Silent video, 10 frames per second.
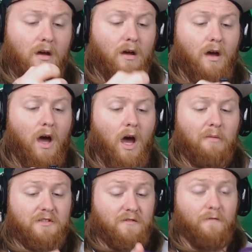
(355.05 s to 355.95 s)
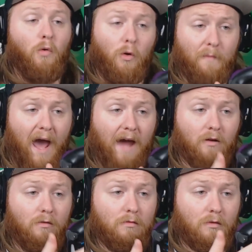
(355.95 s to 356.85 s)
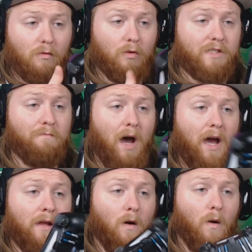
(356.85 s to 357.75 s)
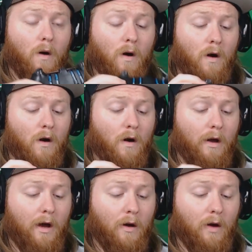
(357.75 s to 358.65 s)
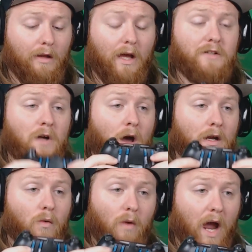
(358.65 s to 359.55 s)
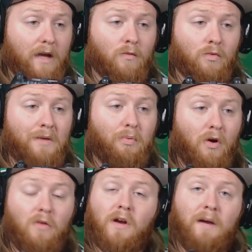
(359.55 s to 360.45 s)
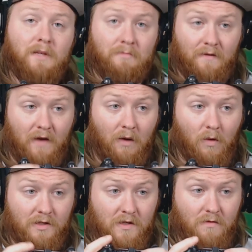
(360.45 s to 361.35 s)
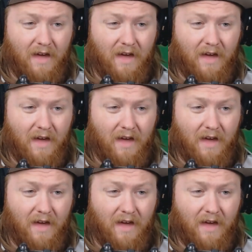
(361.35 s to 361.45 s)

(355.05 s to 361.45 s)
It's a 4-paddle, which mine are electronic, where I can reprogram them if I want to.